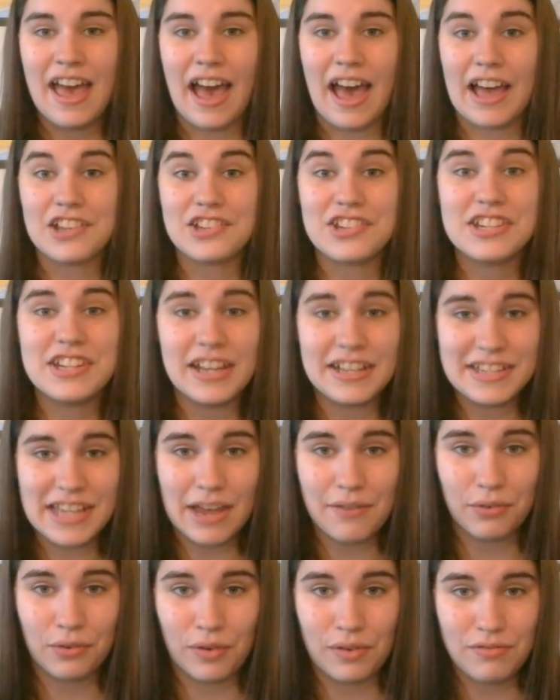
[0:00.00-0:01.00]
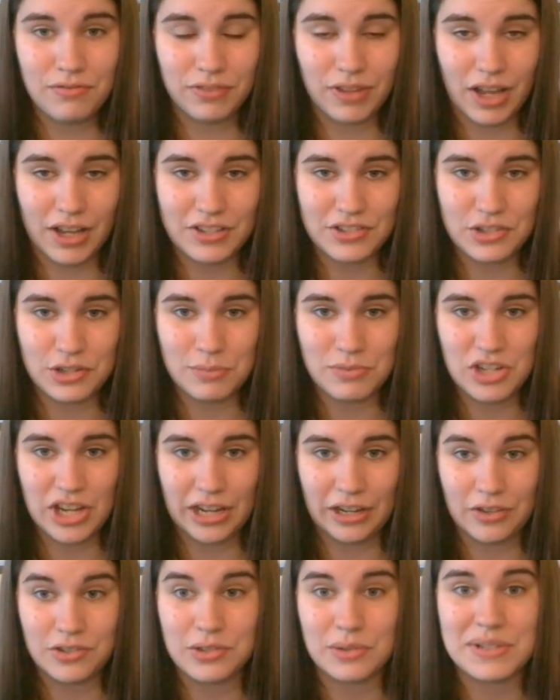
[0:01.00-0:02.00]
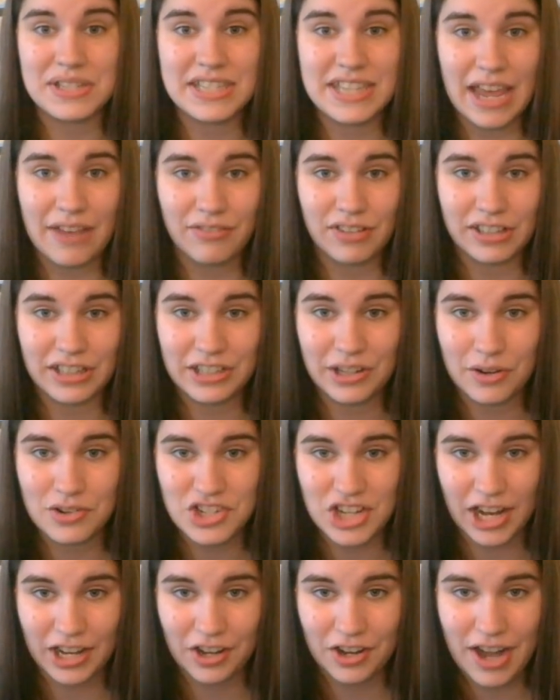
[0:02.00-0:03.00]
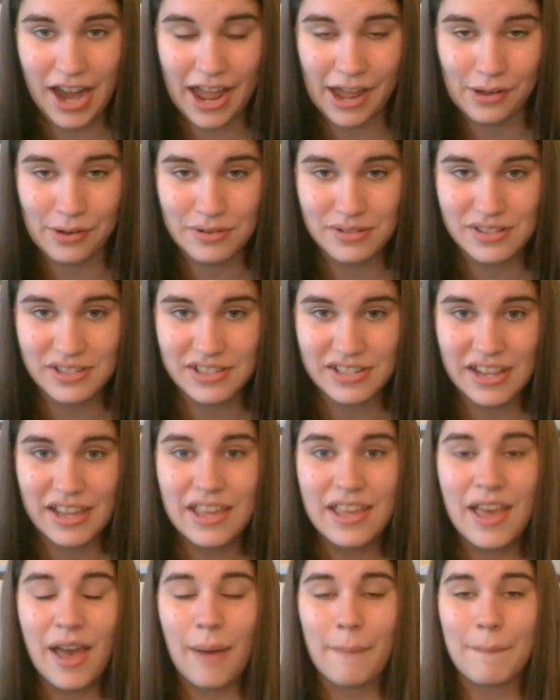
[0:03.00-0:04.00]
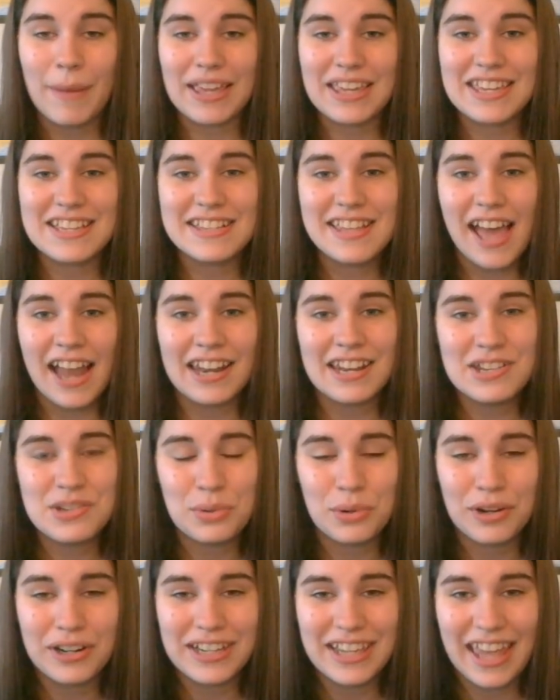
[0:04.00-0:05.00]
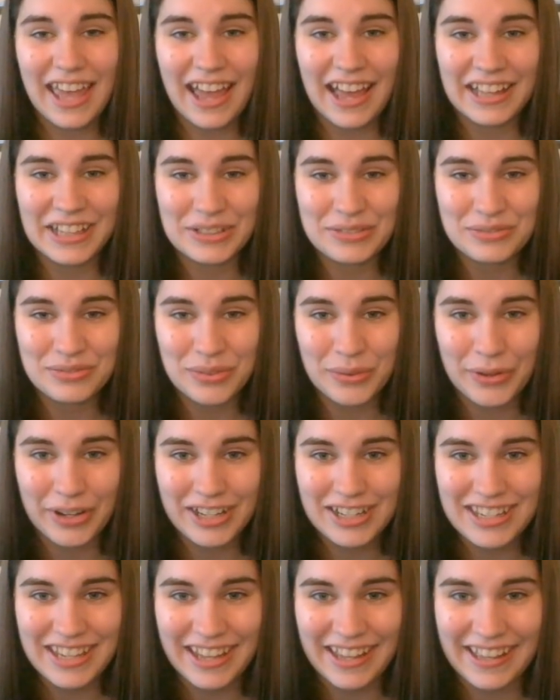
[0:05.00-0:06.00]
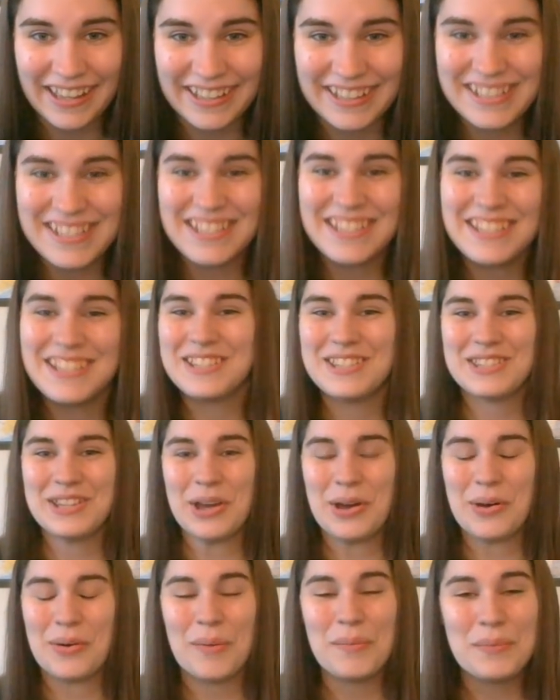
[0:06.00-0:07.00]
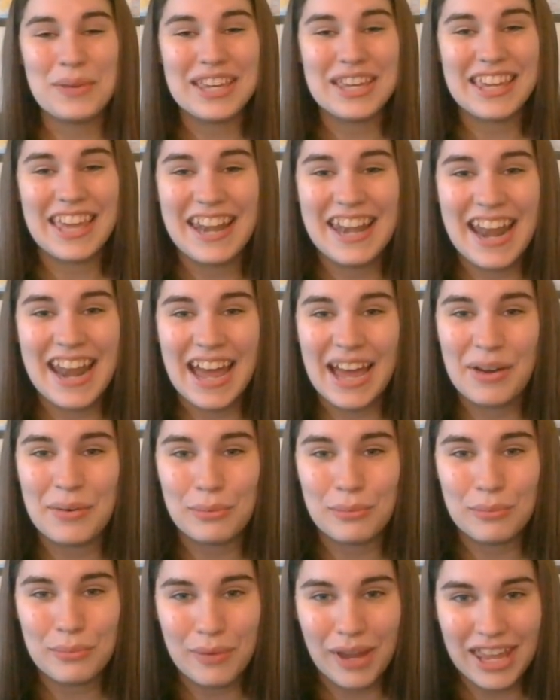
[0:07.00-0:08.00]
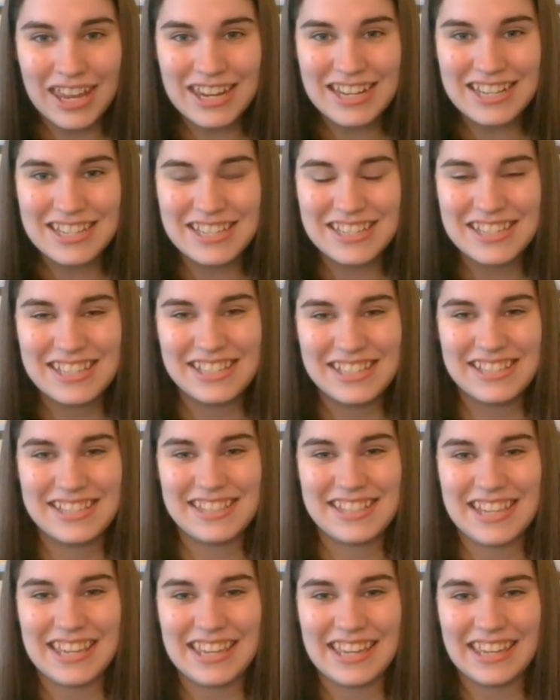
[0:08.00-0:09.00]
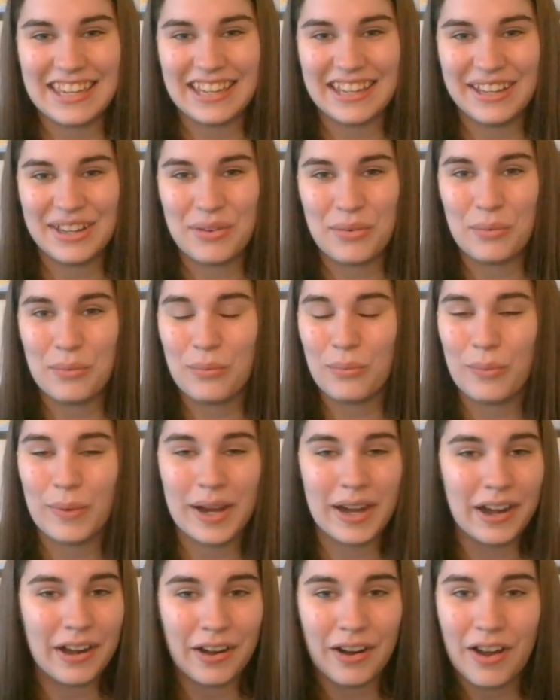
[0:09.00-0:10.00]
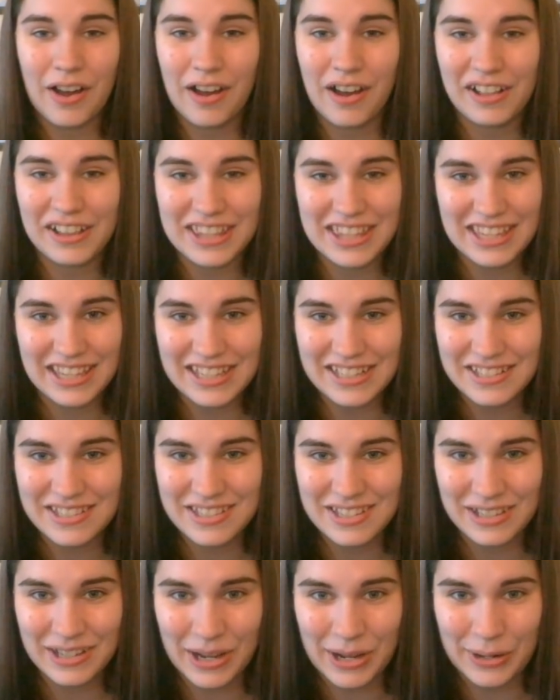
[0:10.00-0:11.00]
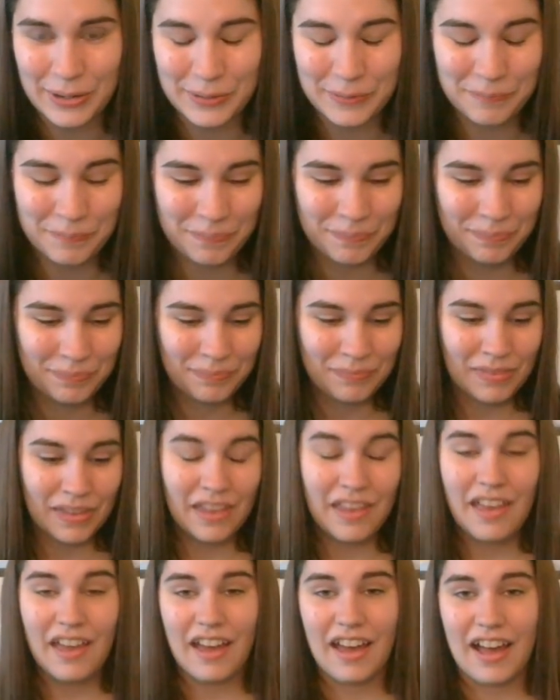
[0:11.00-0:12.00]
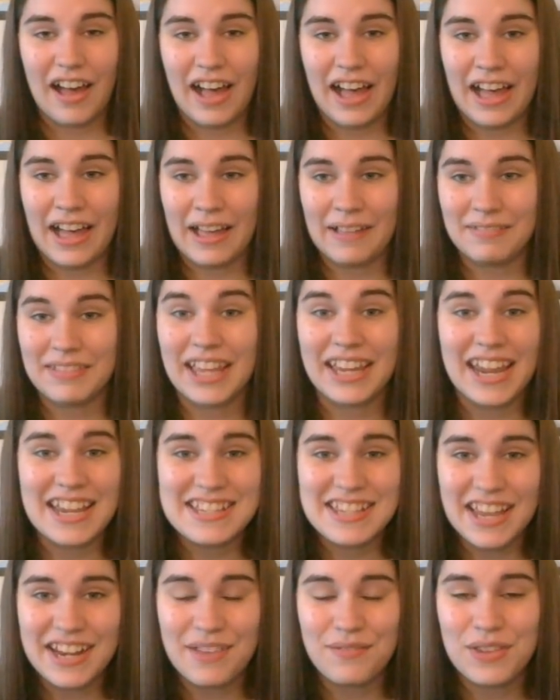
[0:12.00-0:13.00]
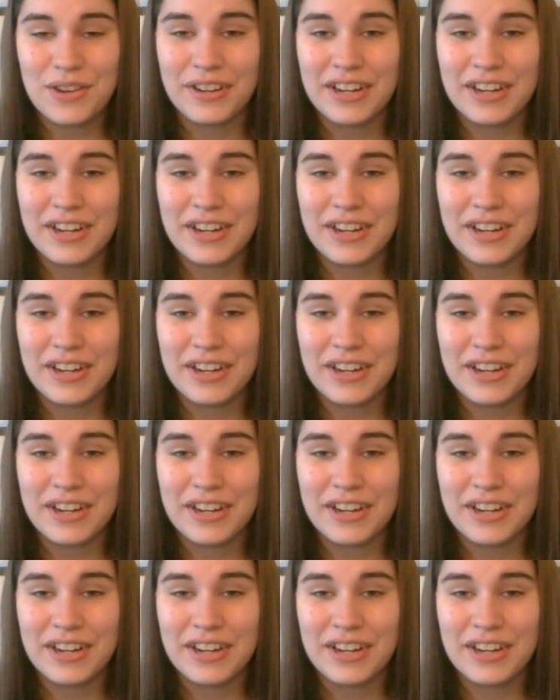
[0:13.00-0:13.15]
She does have her own Flosstube channel, so definitely go check her out. But he is headed toward California, so we cannot wait to see where all he gets to go. Like I said, if you're